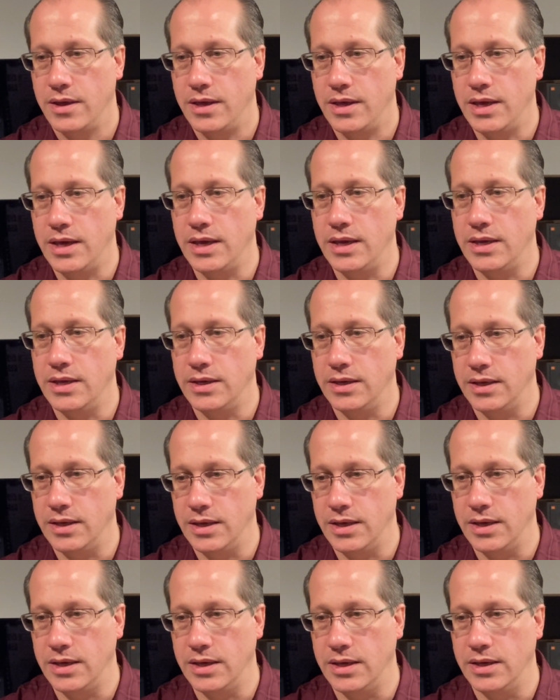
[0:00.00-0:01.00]
E,
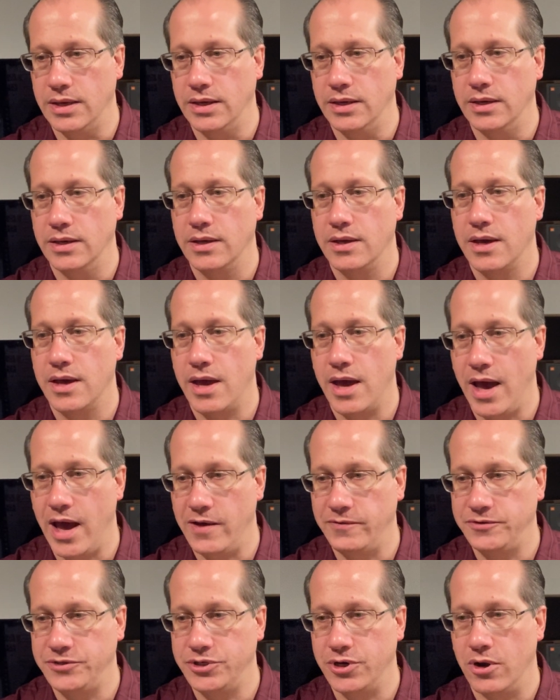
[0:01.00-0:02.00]

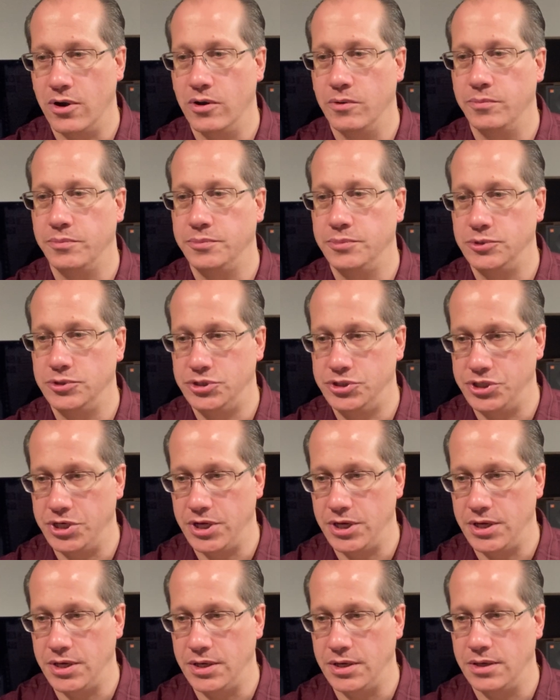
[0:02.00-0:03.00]
F sharp, G,
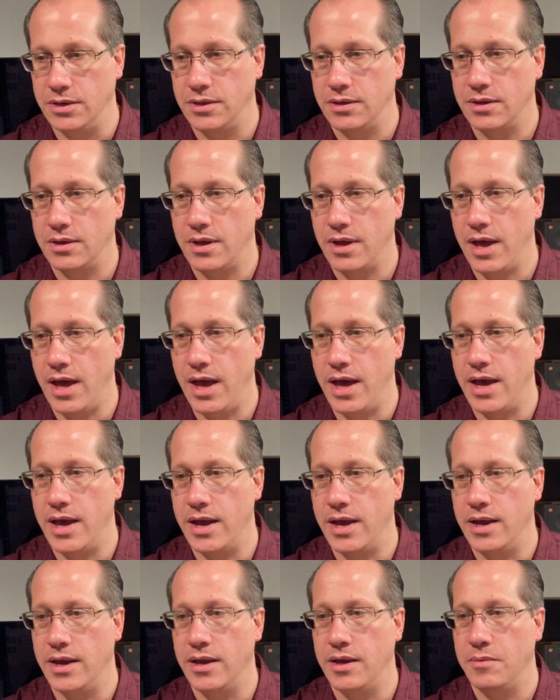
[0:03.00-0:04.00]

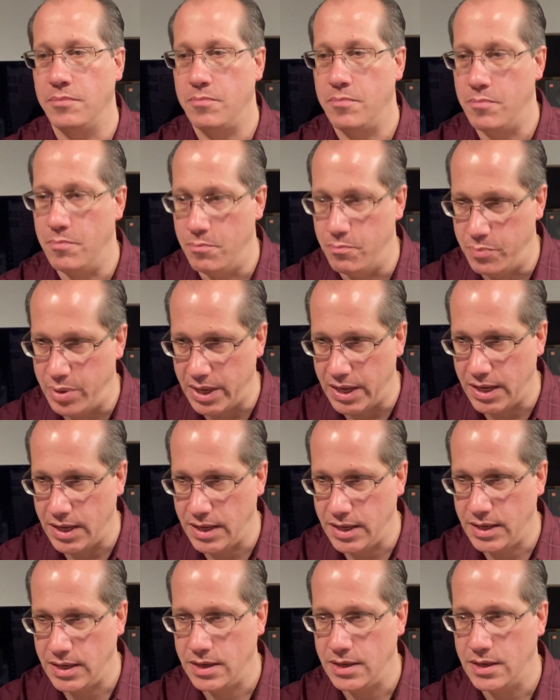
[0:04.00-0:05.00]
A, B,
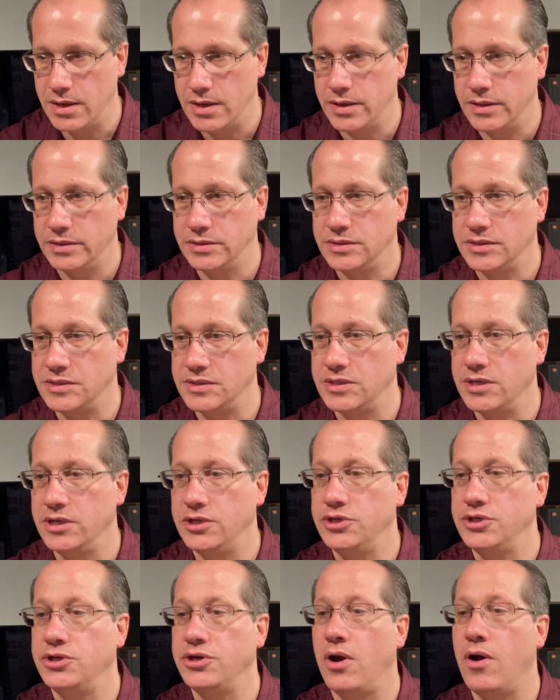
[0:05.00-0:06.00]
C
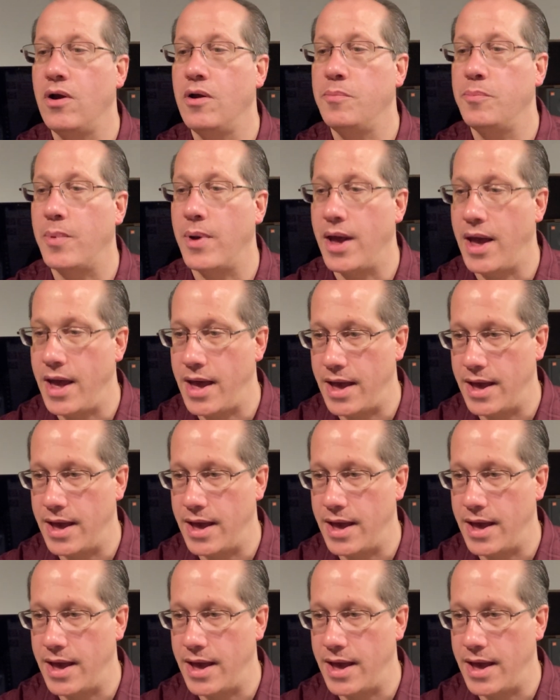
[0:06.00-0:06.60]
sharp, A,